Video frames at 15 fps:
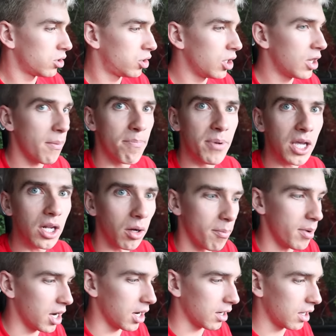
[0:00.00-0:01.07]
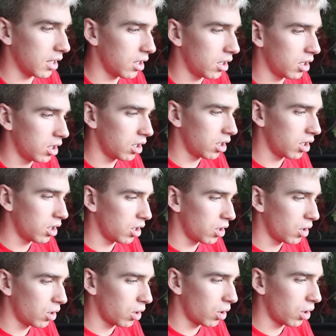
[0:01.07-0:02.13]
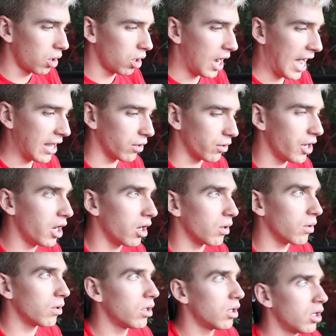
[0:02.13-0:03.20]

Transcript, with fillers: to the beetle bug. What was that? I don't know.